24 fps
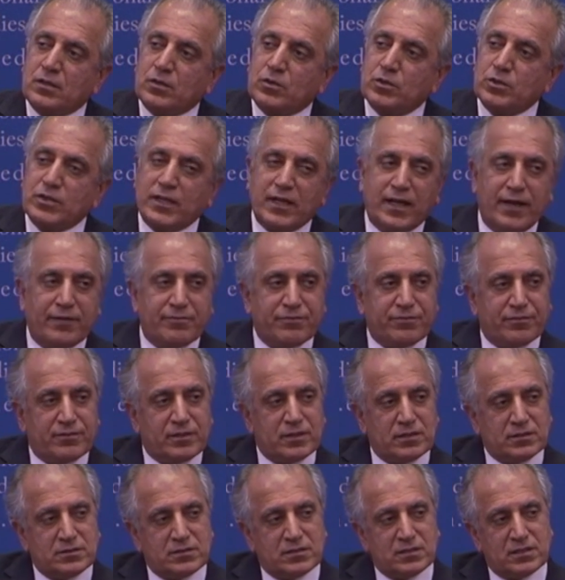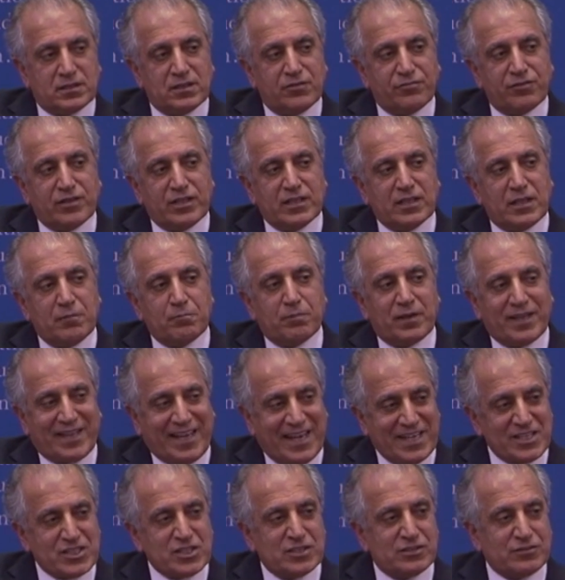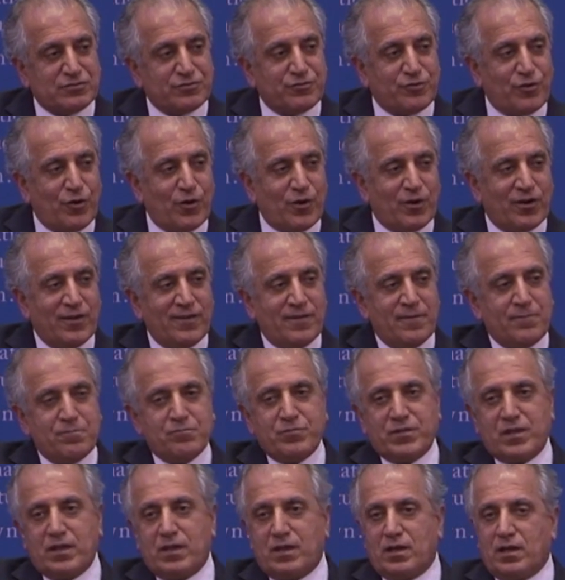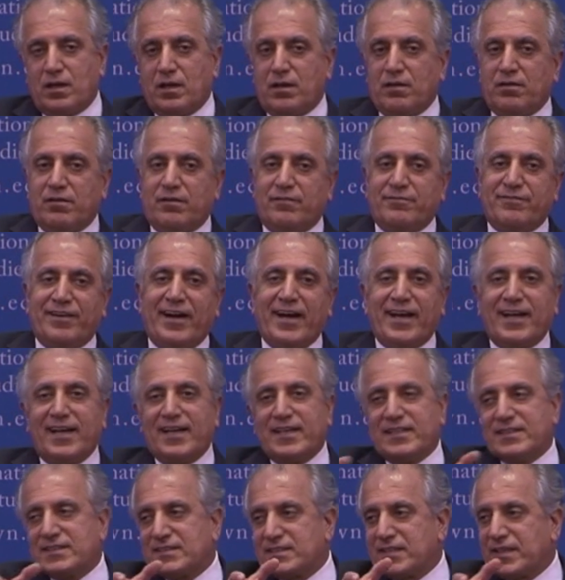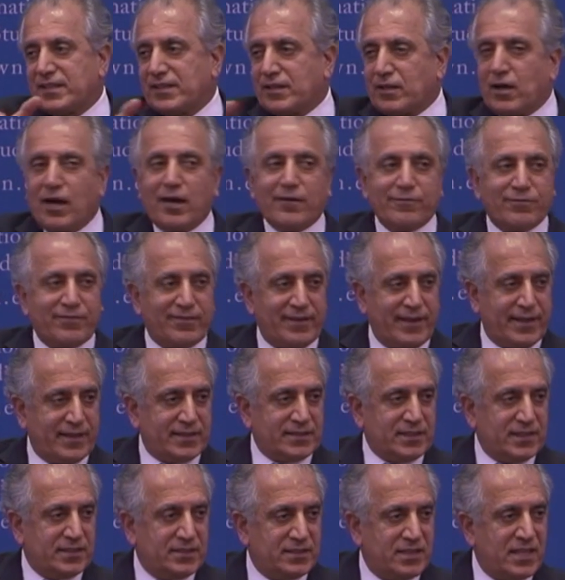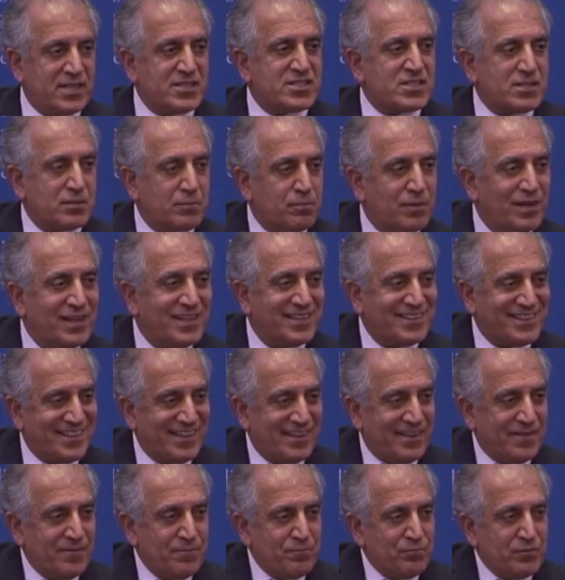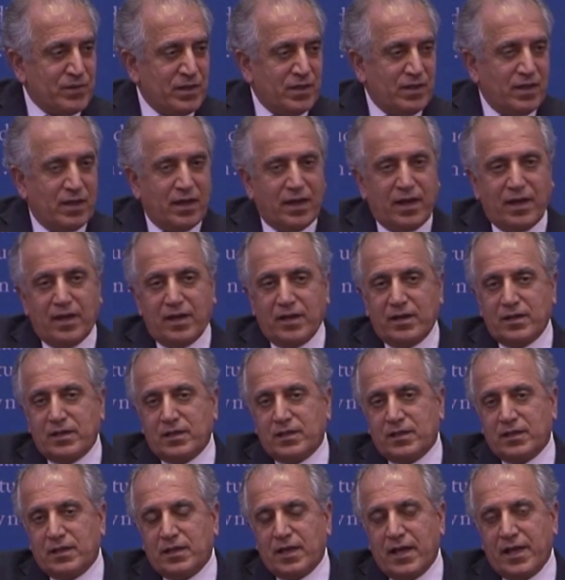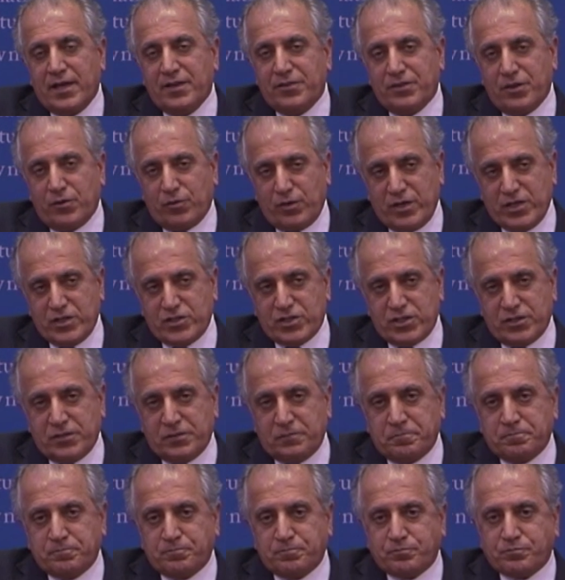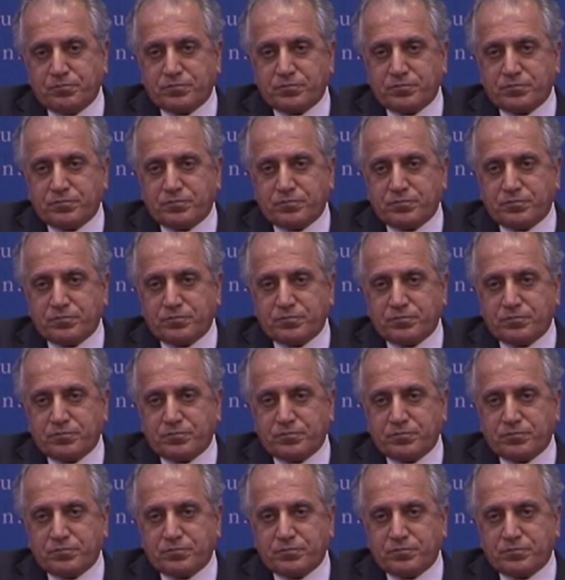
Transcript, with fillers: could have significant implications for violence and conflict and instability in the region.